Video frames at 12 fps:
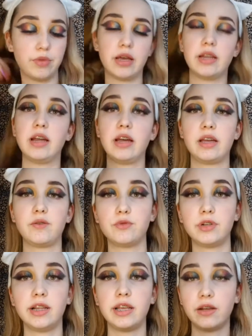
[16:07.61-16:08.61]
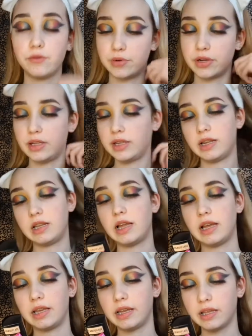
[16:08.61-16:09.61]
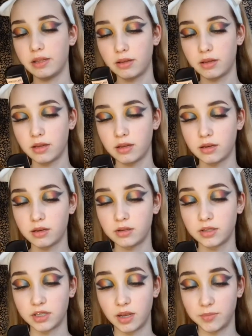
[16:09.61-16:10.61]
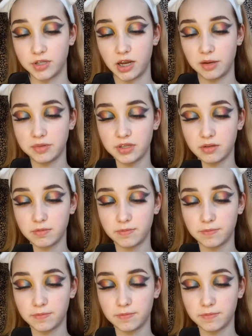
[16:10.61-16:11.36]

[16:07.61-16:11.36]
and I really like it sometimes.